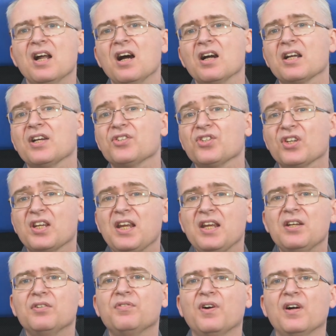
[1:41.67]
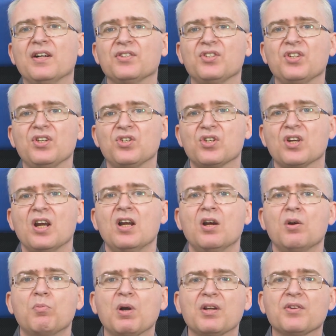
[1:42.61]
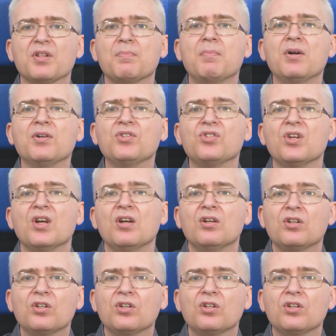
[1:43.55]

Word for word: NUC has a key advantage, one of the most